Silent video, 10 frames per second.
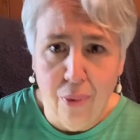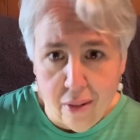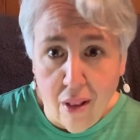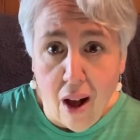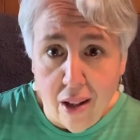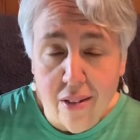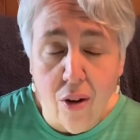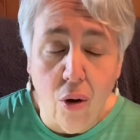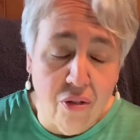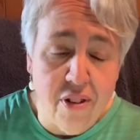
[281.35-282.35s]
A lot,
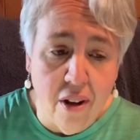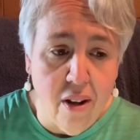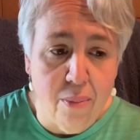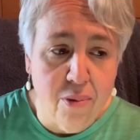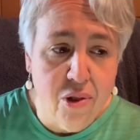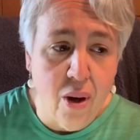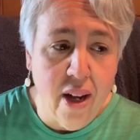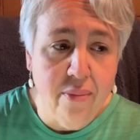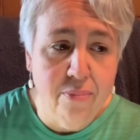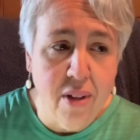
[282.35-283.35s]
all the time. So
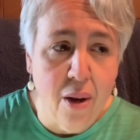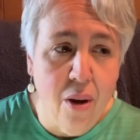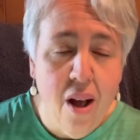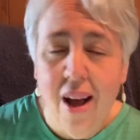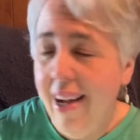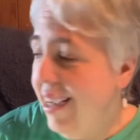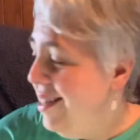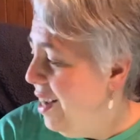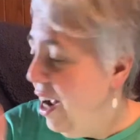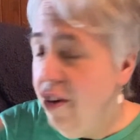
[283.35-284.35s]
I'm not, like I
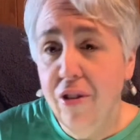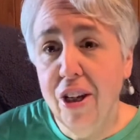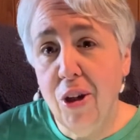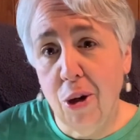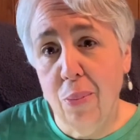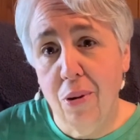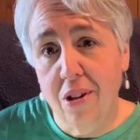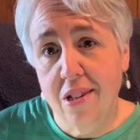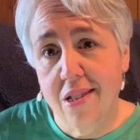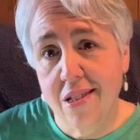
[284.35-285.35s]
said, I read
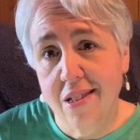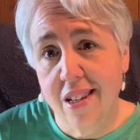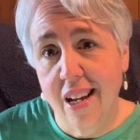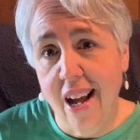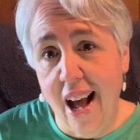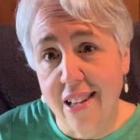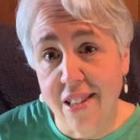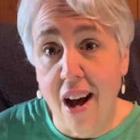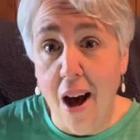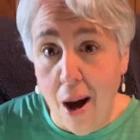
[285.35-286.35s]
cookbooks as a
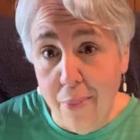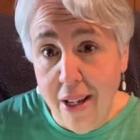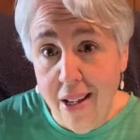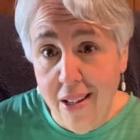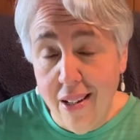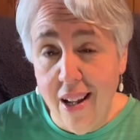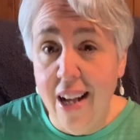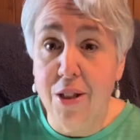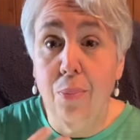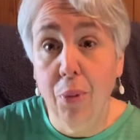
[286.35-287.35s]
hobby,
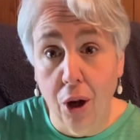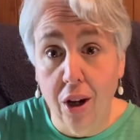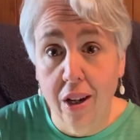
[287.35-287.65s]
as a book.